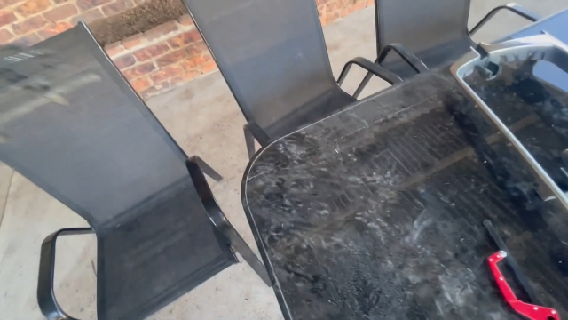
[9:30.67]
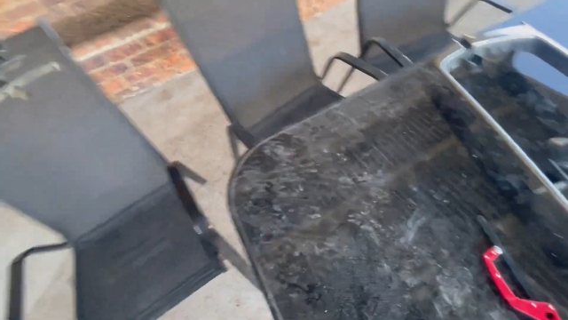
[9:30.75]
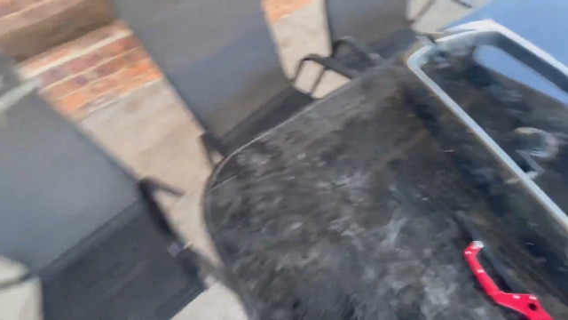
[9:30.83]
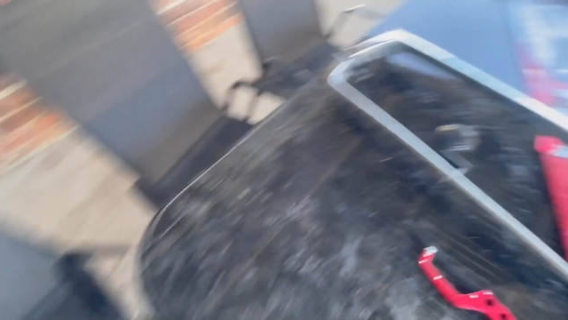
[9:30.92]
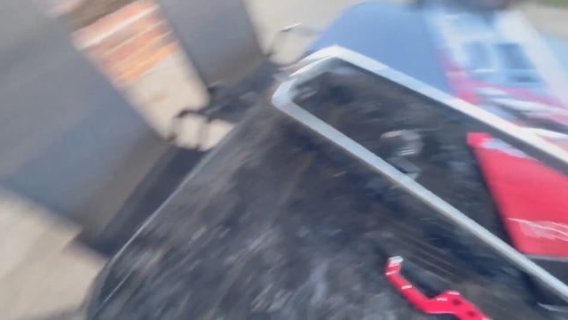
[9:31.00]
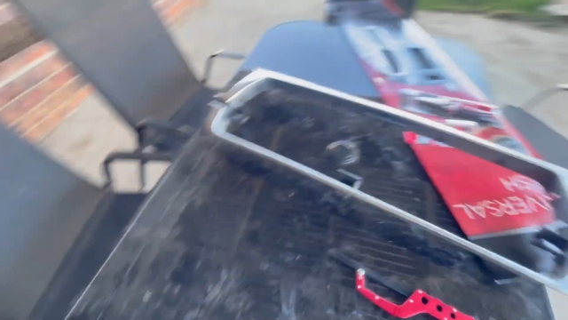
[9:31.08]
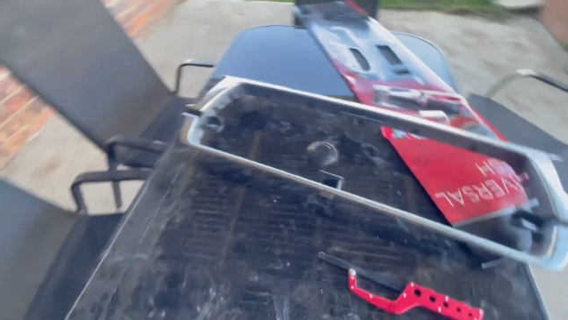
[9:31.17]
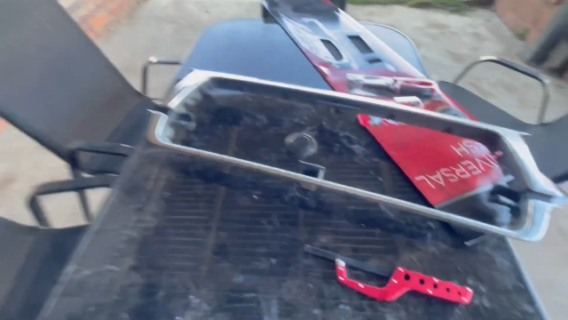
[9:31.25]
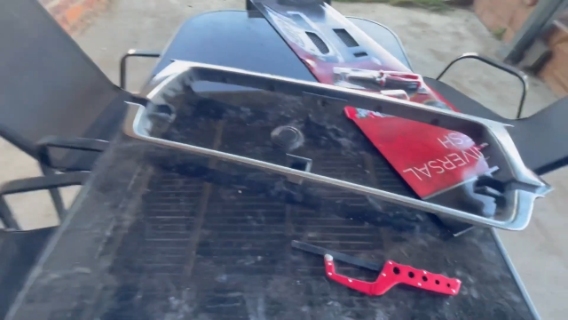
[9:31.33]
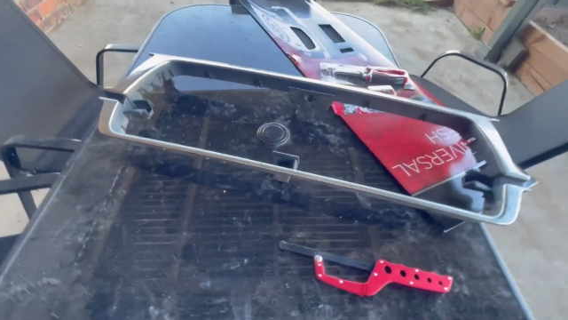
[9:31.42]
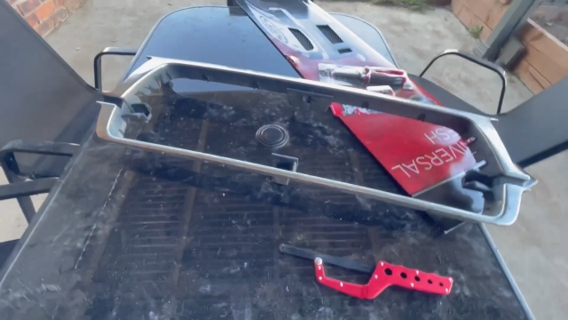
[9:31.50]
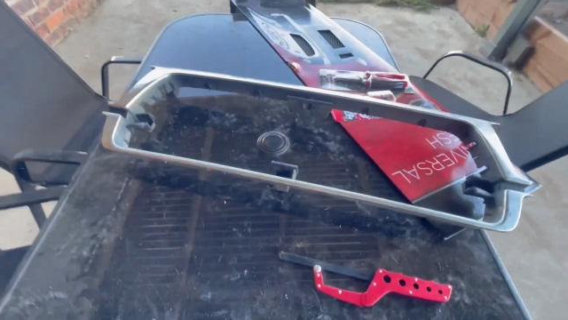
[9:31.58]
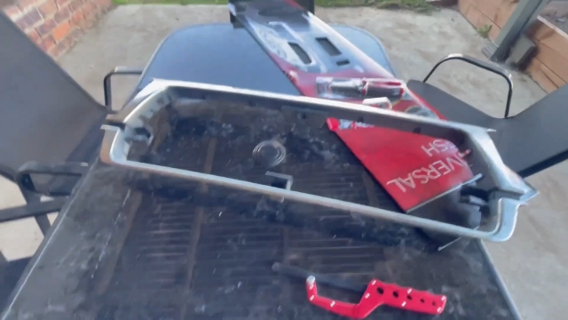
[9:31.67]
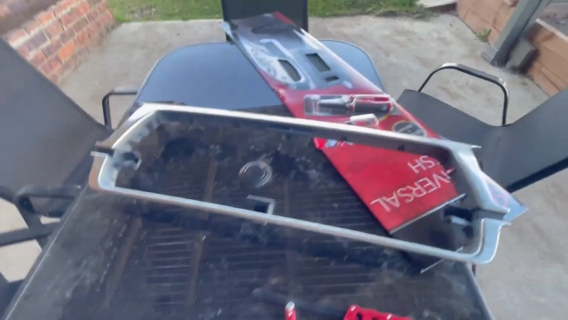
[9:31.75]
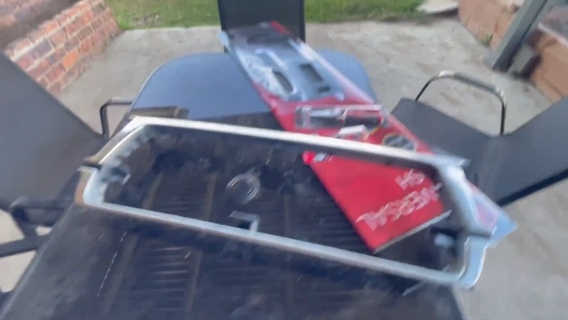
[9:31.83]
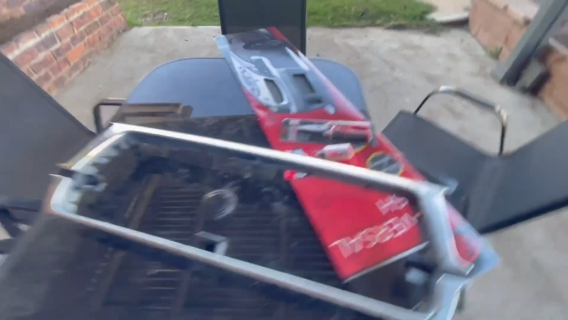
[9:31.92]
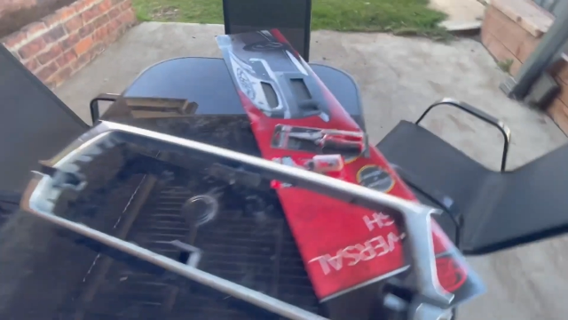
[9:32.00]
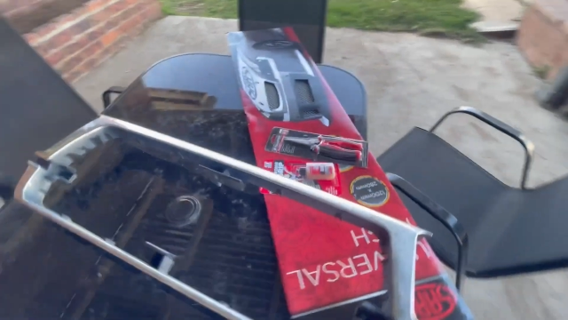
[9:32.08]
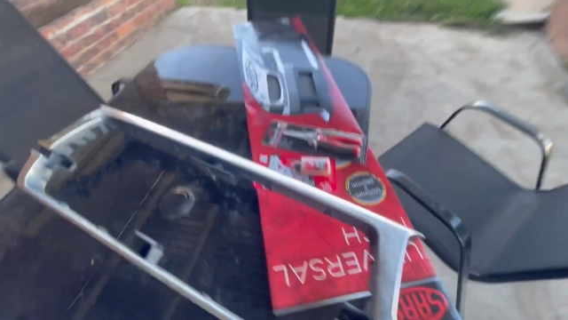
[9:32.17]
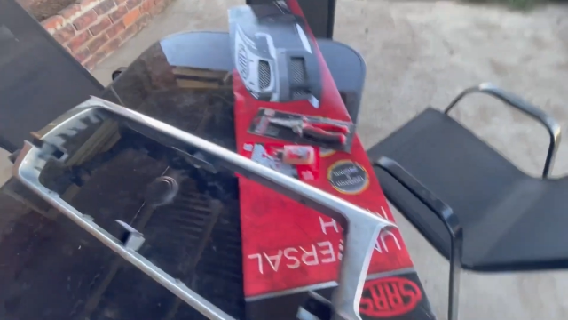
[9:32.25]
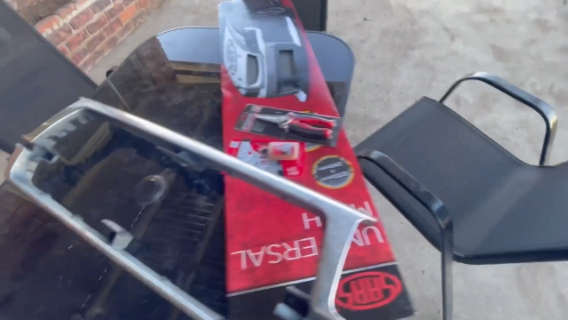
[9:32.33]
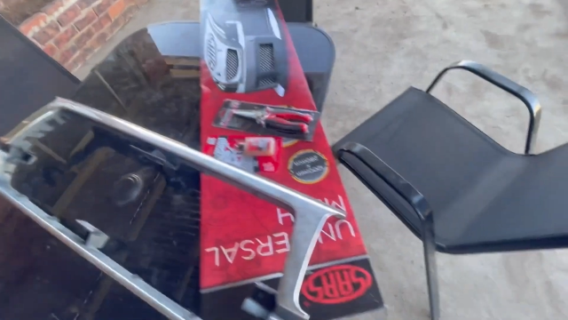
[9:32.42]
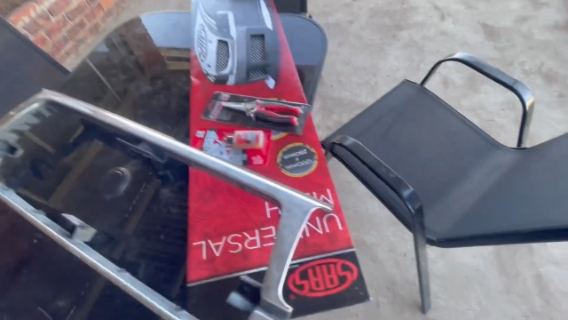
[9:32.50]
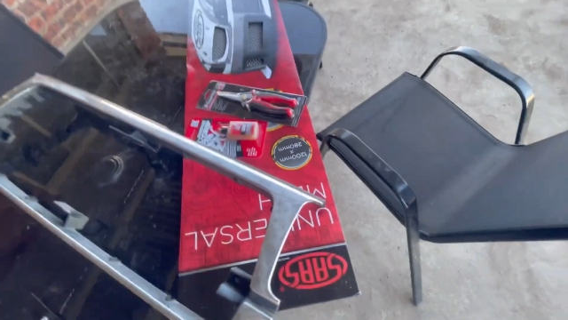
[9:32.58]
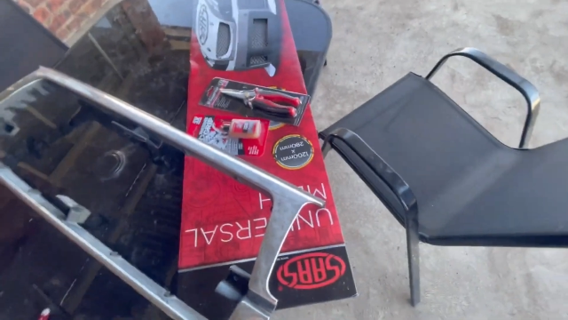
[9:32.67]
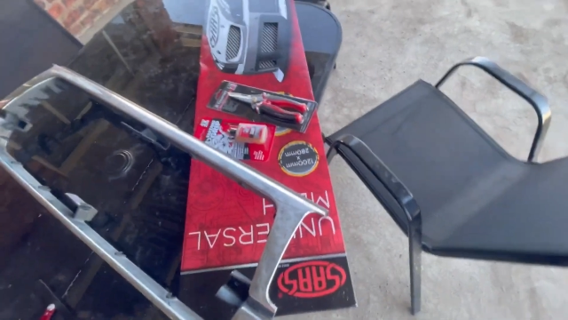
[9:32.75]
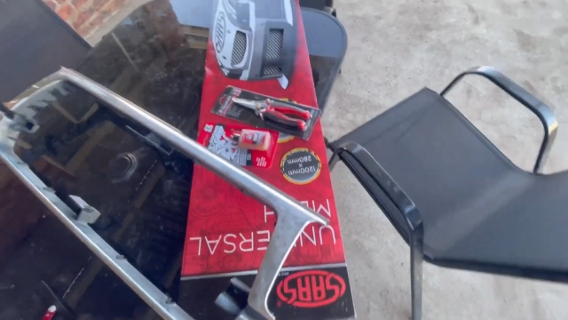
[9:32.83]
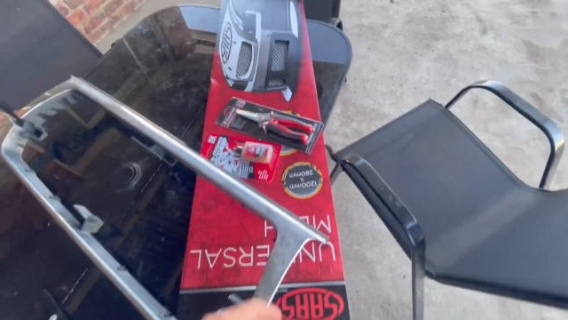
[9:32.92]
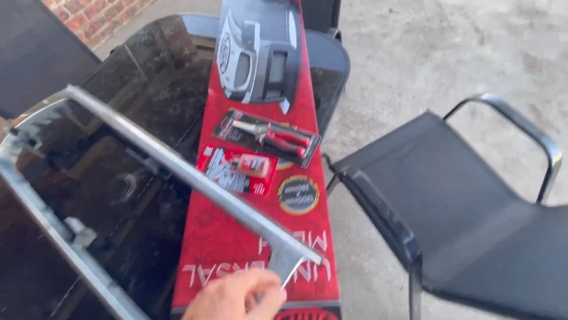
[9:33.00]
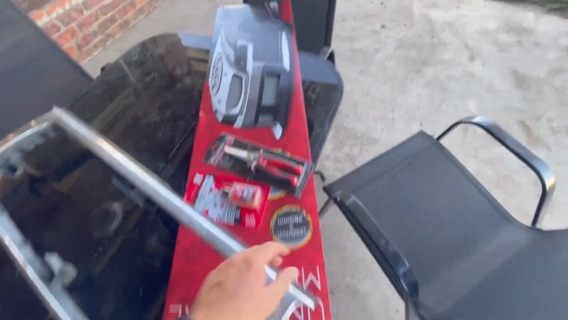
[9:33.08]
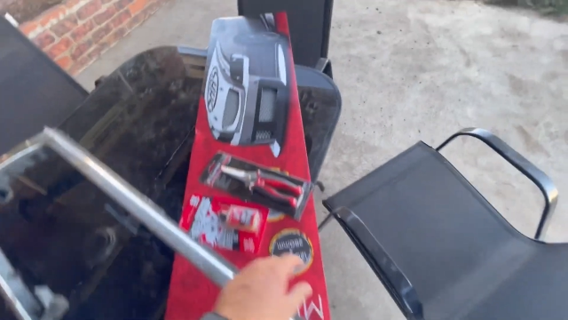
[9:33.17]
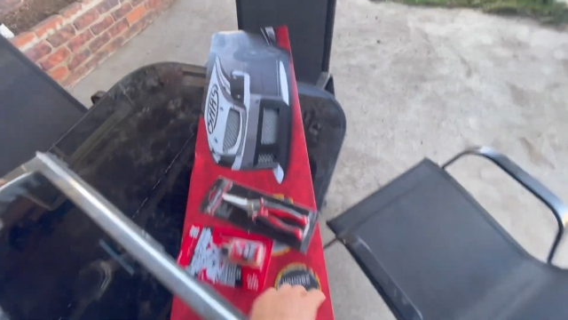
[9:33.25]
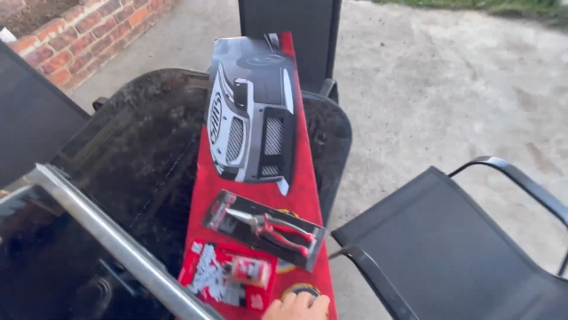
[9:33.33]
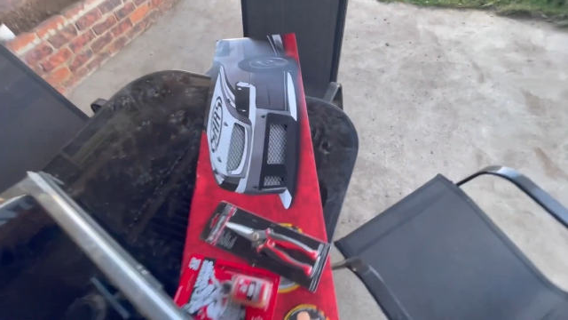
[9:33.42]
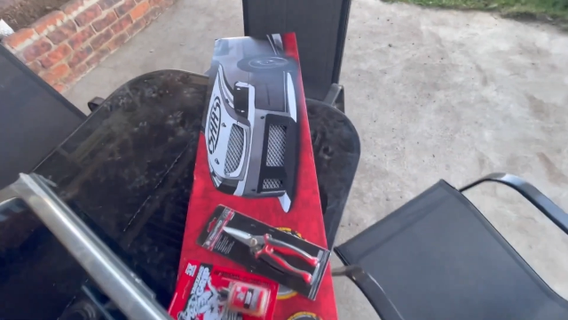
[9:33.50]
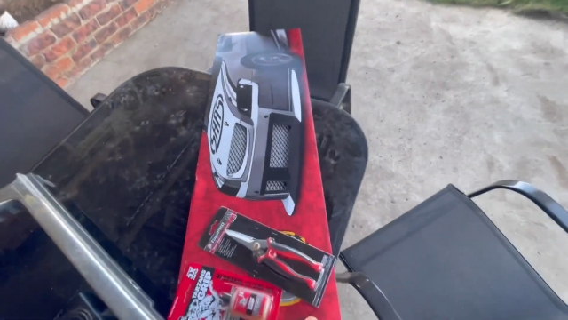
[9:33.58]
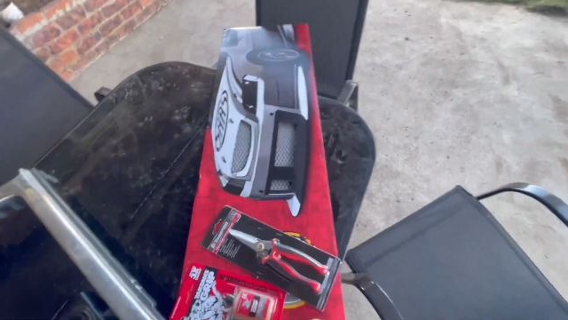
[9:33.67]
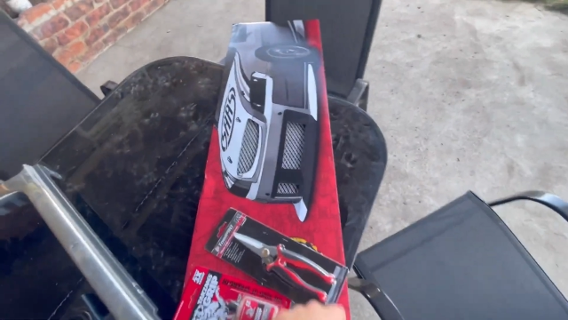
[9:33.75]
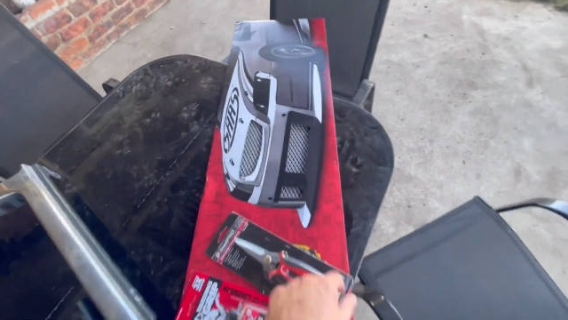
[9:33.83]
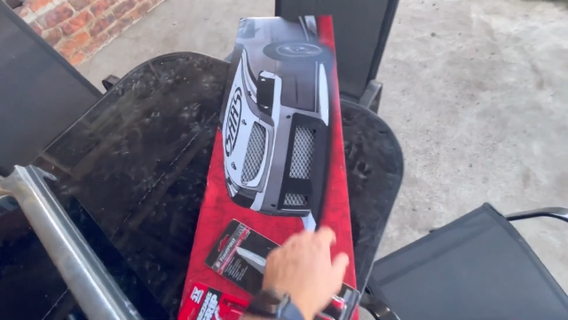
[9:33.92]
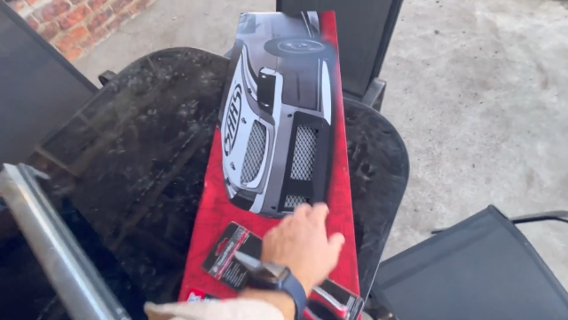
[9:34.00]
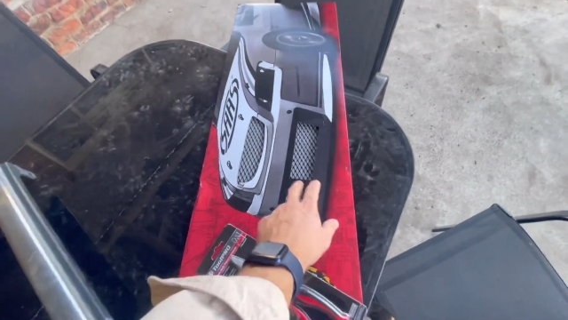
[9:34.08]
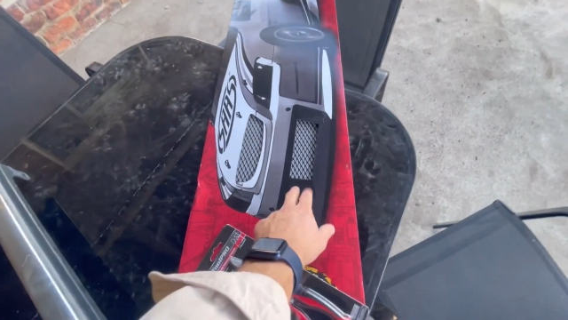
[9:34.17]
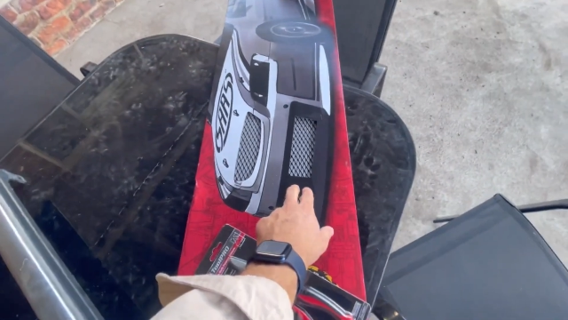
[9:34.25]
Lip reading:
Nobody's mouth can be seen.